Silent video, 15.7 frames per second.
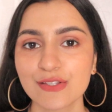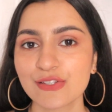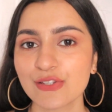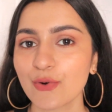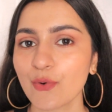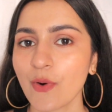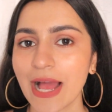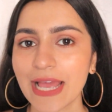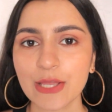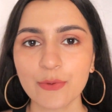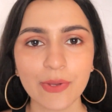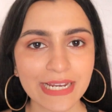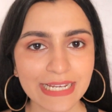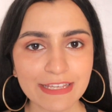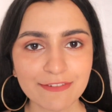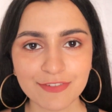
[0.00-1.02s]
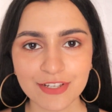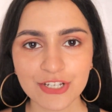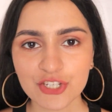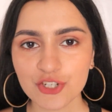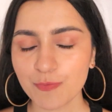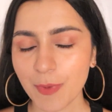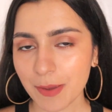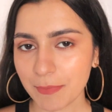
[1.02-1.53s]
So I quickly
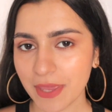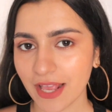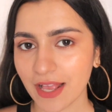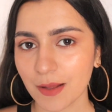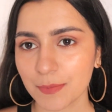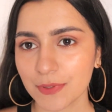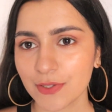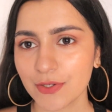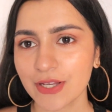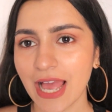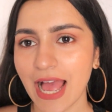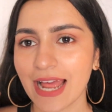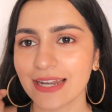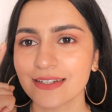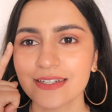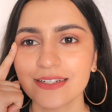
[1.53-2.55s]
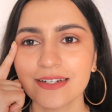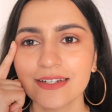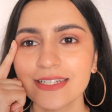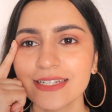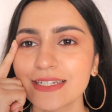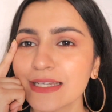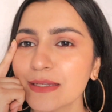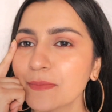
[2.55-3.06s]
finished my makeup look, added a
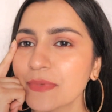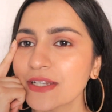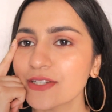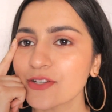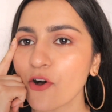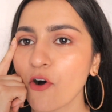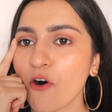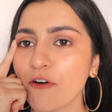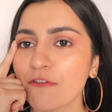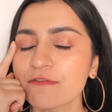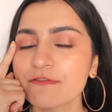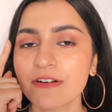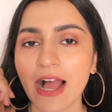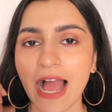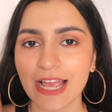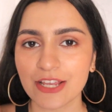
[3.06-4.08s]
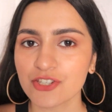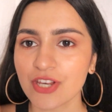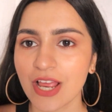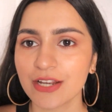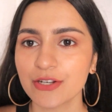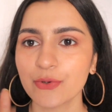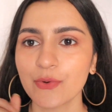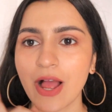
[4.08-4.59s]
little bit of
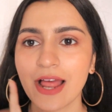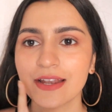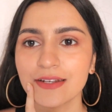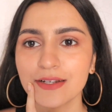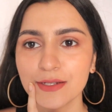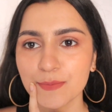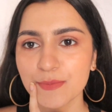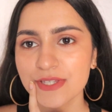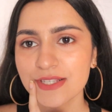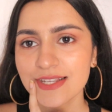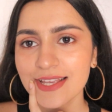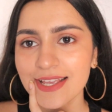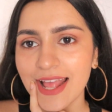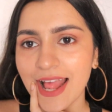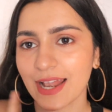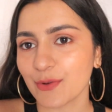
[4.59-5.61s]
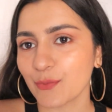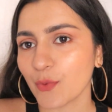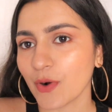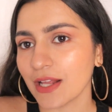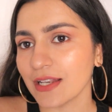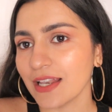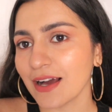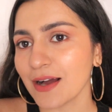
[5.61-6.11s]
eyeshadow and a lipstick, and
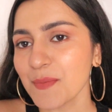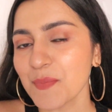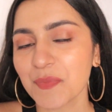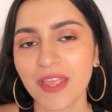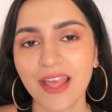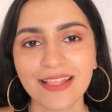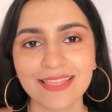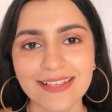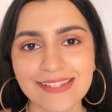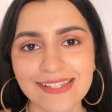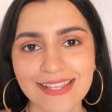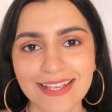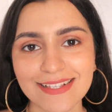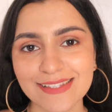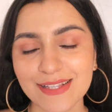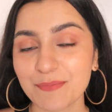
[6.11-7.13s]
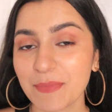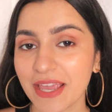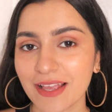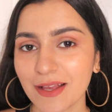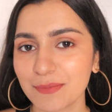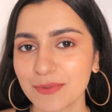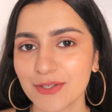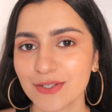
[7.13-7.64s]
voila, this is the
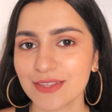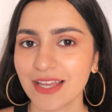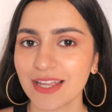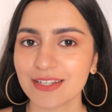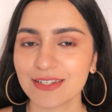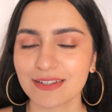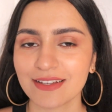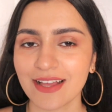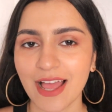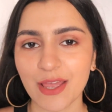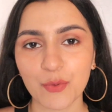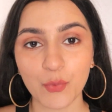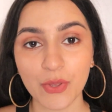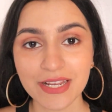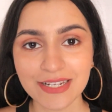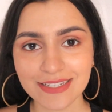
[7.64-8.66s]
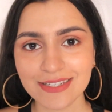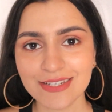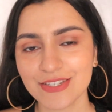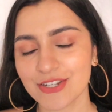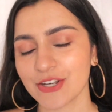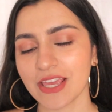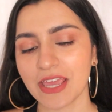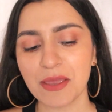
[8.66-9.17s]
makeup look that I winged
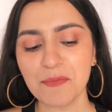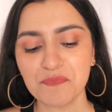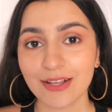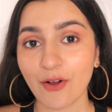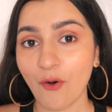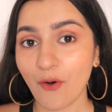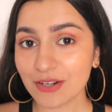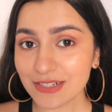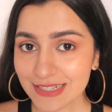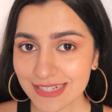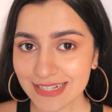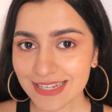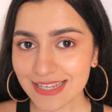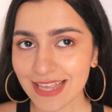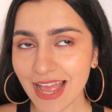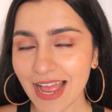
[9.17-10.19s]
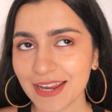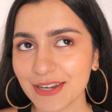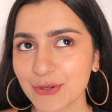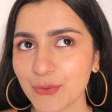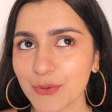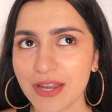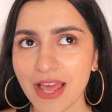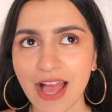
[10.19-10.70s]
it today. Honestly, I
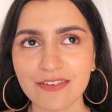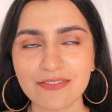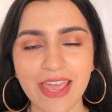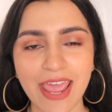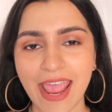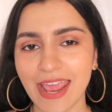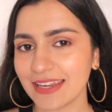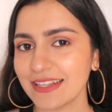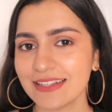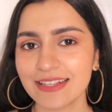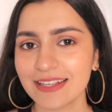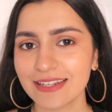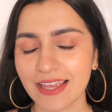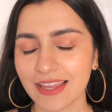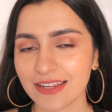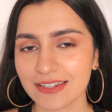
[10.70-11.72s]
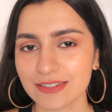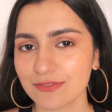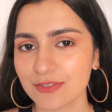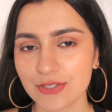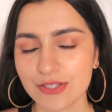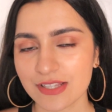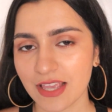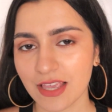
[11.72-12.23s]
don't have anything
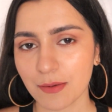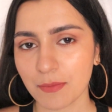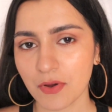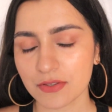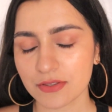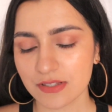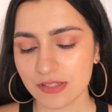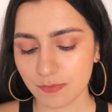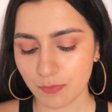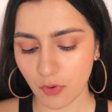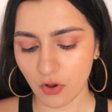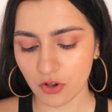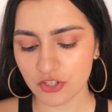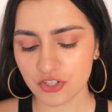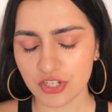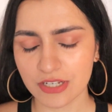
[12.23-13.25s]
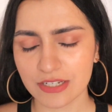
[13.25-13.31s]
negative to say about the sponge.